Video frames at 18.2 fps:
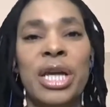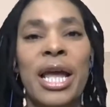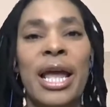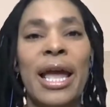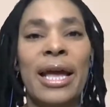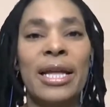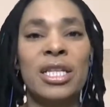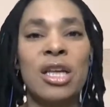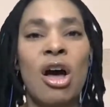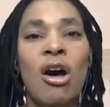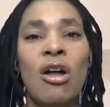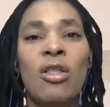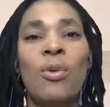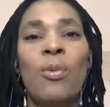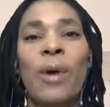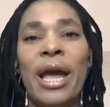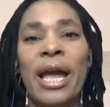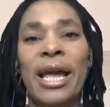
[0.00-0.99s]
It's all
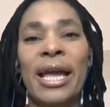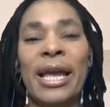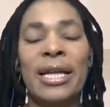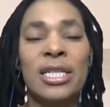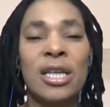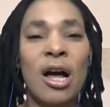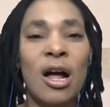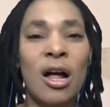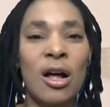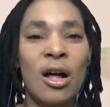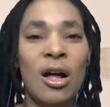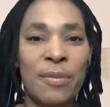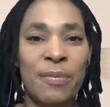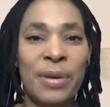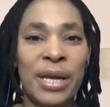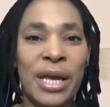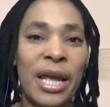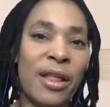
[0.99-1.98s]
going to
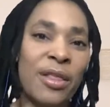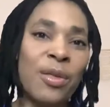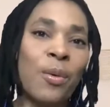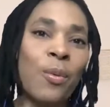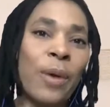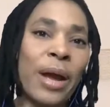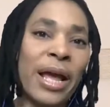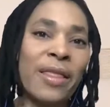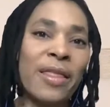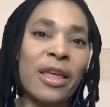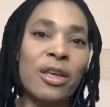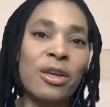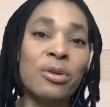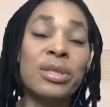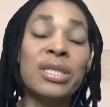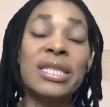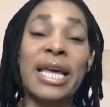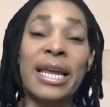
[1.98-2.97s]
be in the way that you
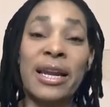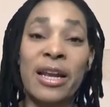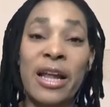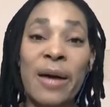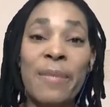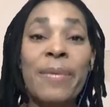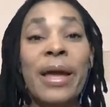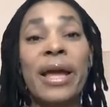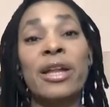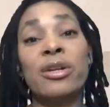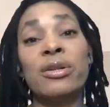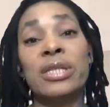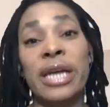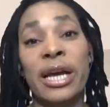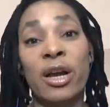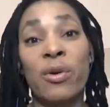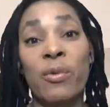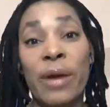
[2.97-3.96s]
set it up and you
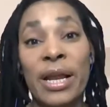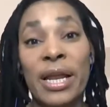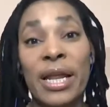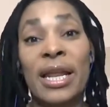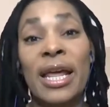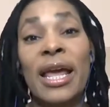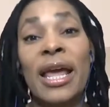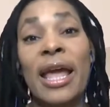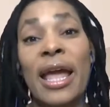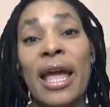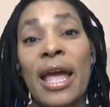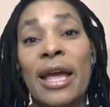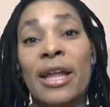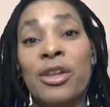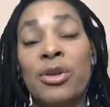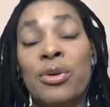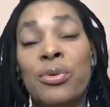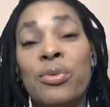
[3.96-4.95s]
decorate it and
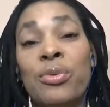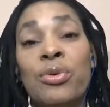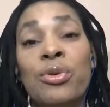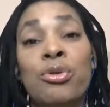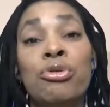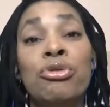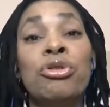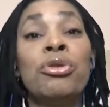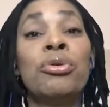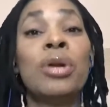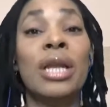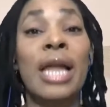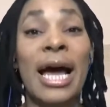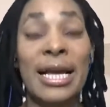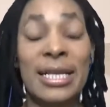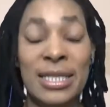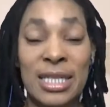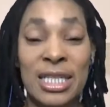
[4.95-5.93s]
you
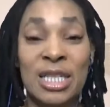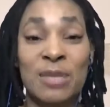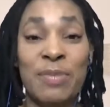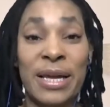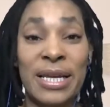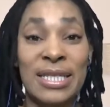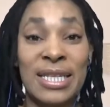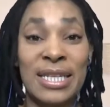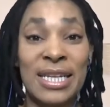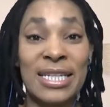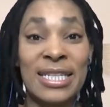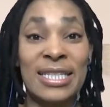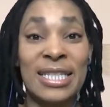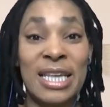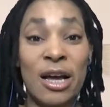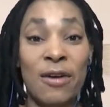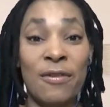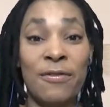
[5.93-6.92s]
utilize the space in
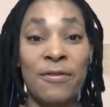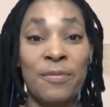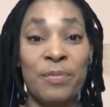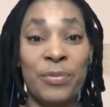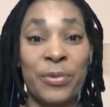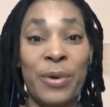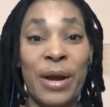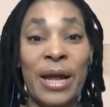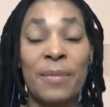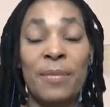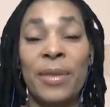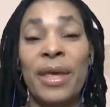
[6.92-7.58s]
itself, right?